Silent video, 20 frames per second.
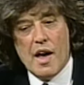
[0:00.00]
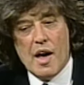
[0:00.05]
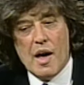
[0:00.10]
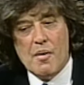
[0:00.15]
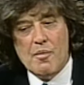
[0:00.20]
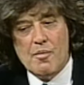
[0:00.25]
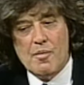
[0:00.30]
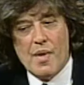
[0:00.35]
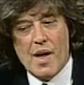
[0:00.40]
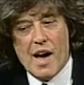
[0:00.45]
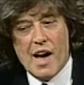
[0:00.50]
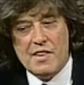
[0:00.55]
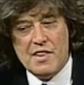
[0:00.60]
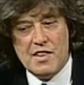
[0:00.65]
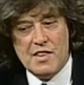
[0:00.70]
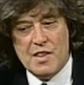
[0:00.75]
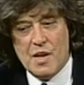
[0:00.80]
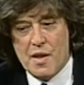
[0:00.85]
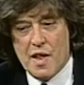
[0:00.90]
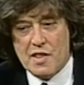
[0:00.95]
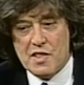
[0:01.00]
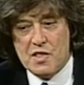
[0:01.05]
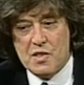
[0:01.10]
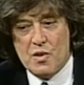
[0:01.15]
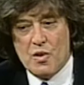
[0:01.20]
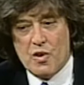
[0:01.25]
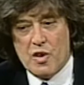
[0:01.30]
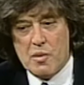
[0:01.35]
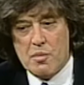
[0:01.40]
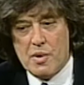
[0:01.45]
Um, I didn't know that
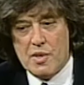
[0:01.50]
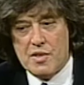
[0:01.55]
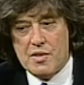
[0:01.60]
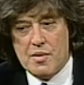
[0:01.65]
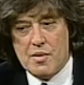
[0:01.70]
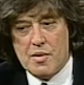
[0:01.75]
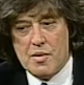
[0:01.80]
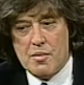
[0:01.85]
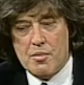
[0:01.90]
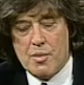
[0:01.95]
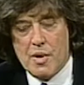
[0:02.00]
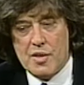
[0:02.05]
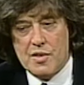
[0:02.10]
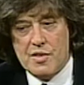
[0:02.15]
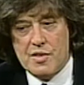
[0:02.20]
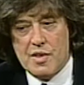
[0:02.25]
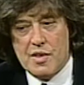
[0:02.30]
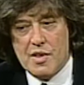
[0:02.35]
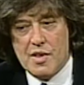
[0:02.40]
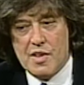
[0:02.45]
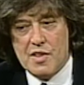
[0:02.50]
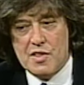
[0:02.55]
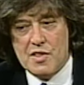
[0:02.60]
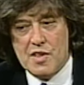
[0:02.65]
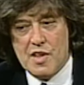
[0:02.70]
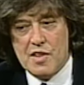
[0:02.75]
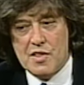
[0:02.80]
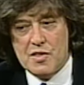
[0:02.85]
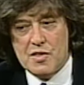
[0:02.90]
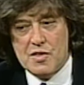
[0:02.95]
story, but but
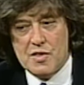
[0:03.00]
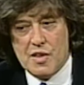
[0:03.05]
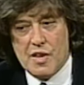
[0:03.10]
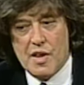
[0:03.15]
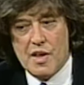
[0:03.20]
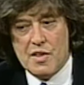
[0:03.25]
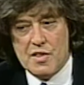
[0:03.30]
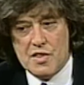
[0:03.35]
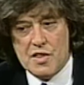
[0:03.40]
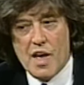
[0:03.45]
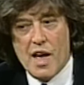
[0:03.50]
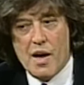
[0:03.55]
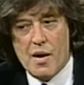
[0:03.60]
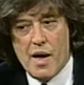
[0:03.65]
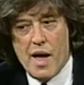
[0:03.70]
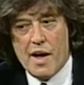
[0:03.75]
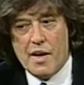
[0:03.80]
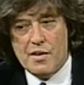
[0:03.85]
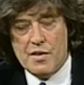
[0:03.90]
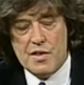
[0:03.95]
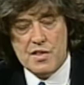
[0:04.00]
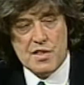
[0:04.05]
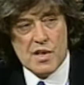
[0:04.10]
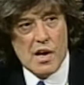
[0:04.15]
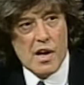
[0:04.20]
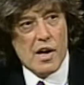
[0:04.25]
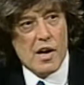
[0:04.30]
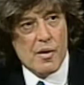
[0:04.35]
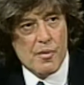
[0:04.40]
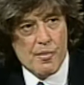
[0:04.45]
it's it's it's how actors
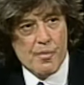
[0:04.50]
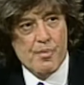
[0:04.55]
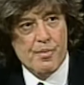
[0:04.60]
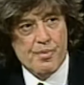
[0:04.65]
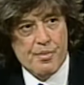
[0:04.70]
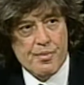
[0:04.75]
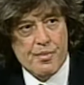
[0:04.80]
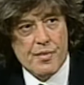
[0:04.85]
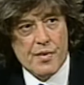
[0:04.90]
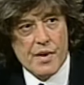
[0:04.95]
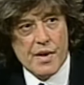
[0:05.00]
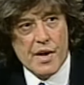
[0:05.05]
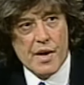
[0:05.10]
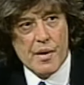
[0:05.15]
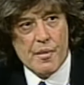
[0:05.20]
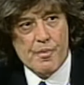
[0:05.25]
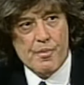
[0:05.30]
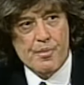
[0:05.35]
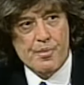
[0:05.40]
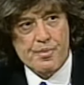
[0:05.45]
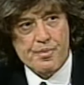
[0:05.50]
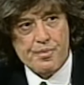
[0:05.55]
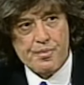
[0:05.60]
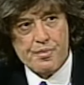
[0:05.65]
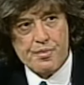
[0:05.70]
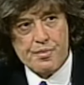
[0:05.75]
are. Yeah, yeah, but how about